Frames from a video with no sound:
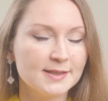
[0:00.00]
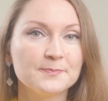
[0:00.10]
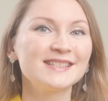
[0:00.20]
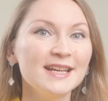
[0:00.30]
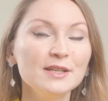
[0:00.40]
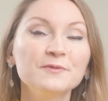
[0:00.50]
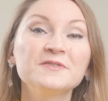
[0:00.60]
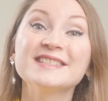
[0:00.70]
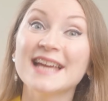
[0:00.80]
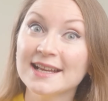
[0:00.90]
Instead
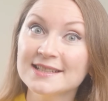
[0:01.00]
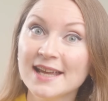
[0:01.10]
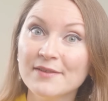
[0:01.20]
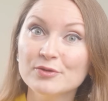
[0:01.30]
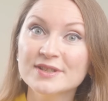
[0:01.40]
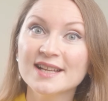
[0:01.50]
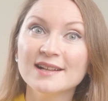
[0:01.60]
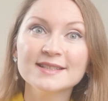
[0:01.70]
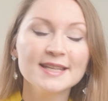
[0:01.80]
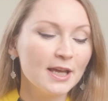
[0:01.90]
of text-heavy
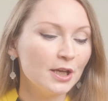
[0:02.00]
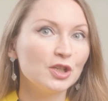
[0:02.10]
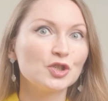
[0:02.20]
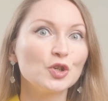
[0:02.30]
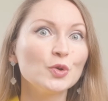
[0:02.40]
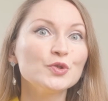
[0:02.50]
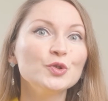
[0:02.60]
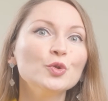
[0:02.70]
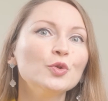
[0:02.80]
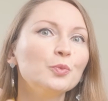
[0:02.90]
results, it shows
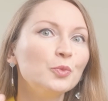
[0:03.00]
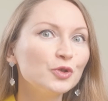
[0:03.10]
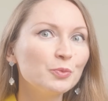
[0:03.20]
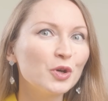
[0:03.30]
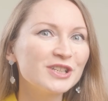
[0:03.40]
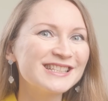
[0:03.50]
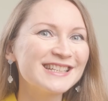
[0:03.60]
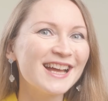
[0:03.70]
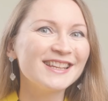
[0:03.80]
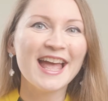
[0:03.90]
you moodboard style